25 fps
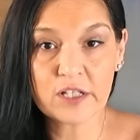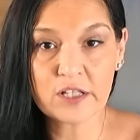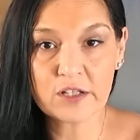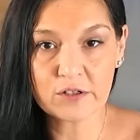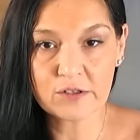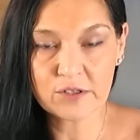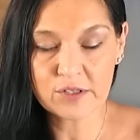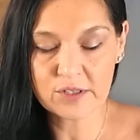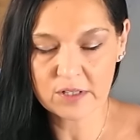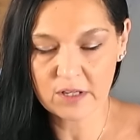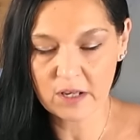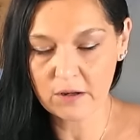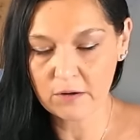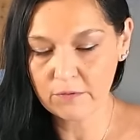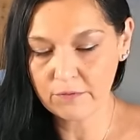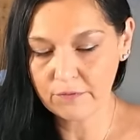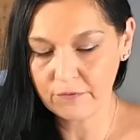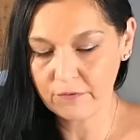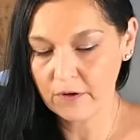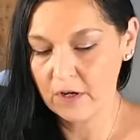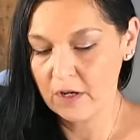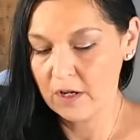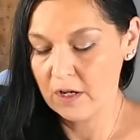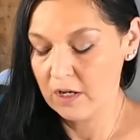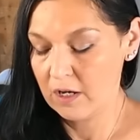
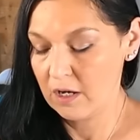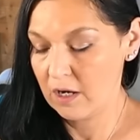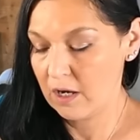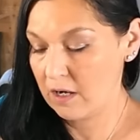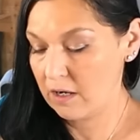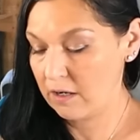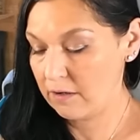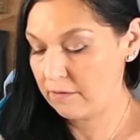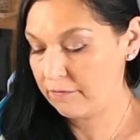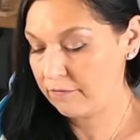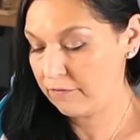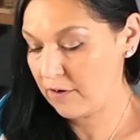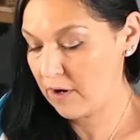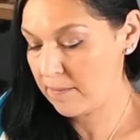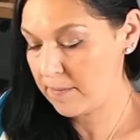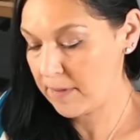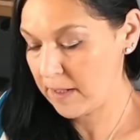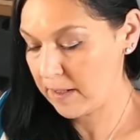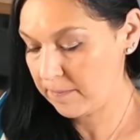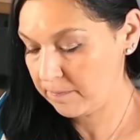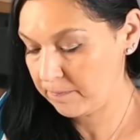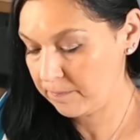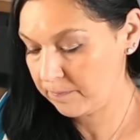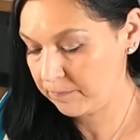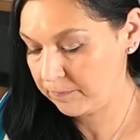yourself from
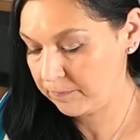it.